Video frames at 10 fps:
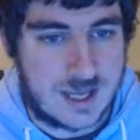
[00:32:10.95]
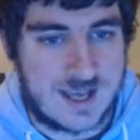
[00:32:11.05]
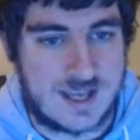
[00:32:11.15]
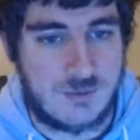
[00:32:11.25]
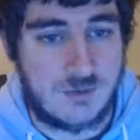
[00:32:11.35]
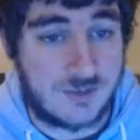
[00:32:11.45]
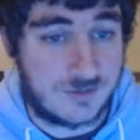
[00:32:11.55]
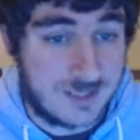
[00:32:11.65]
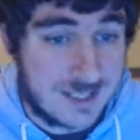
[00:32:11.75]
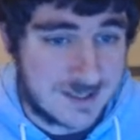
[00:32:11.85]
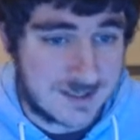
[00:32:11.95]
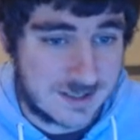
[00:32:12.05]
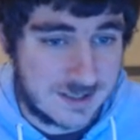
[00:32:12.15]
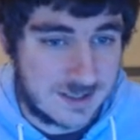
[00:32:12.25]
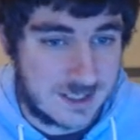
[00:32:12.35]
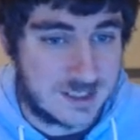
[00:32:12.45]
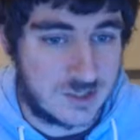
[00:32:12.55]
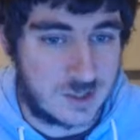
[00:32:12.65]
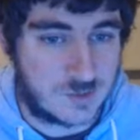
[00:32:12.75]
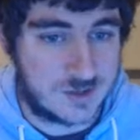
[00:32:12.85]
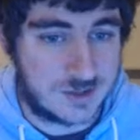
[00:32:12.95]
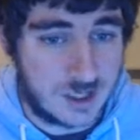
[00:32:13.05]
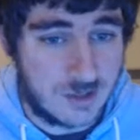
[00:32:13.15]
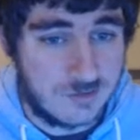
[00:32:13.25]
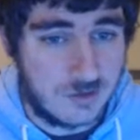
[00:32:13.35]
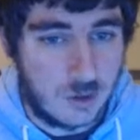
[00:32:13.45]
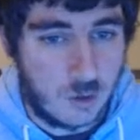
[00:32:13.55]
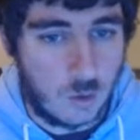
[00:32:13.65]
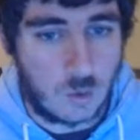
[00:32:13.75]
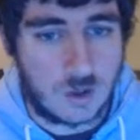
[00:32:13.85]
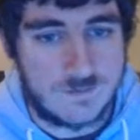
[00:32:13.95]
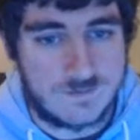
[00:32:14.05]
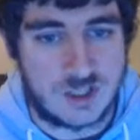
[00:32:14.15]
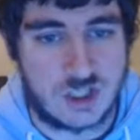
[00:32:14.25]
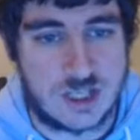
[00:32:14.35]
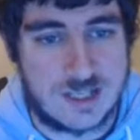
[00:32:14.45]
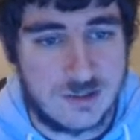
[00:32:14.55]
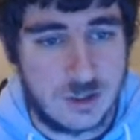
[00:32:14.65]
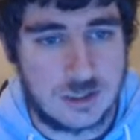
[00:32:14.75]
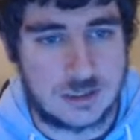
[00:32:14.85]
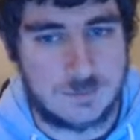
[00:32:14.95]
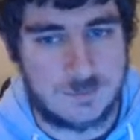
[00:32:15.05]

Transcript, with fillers: Annals at the lands Interact with a dove, hawk, fish, and turtle.